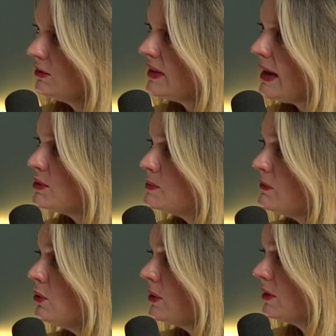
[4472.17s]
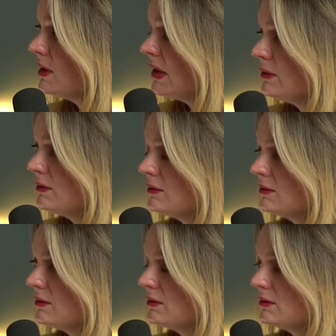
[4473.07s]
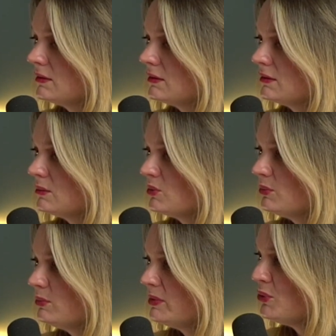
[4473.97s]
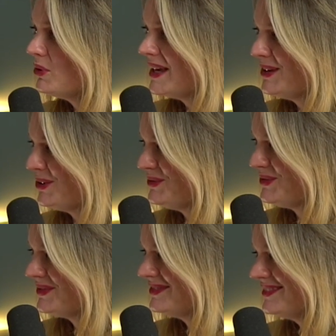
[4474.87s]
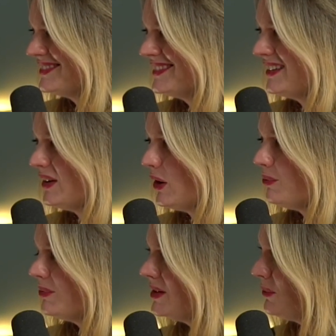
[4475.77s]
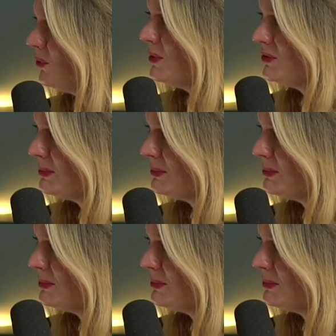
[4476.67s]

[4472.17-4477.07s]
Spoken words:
that was before, you know, before he could have opened, you know, before we moved